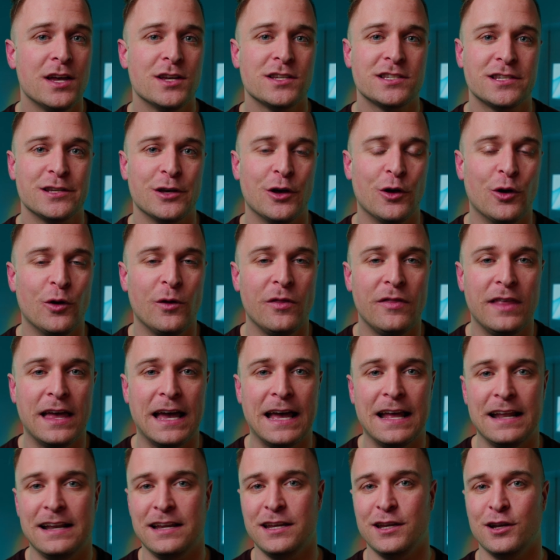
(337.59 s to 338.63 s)
so
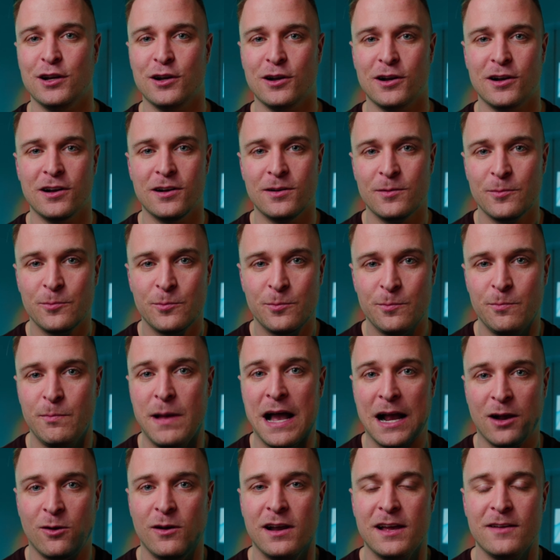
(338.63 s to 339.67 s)
that your
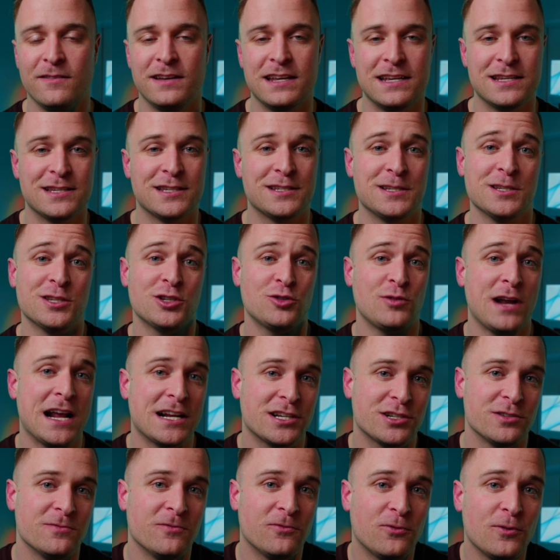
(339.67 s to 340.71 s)
background is
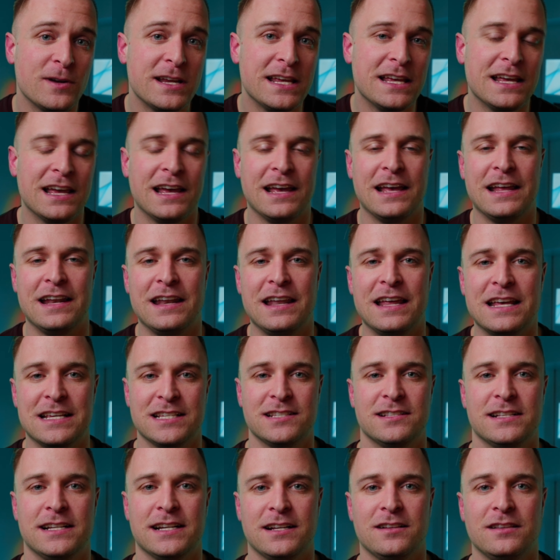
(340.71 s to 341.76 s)
distraction free and
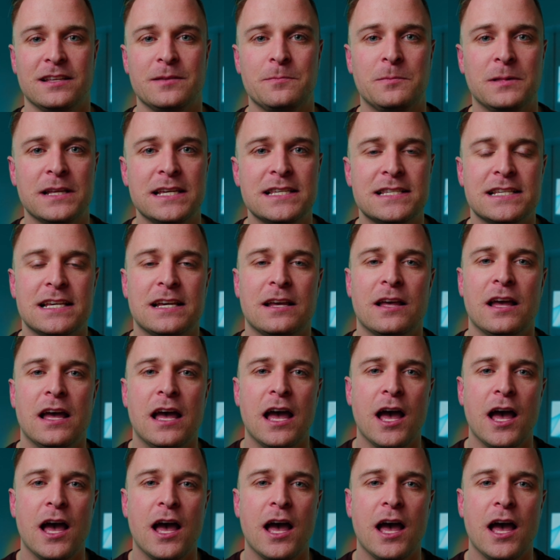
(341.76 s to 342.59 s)
aesthetically pleasing,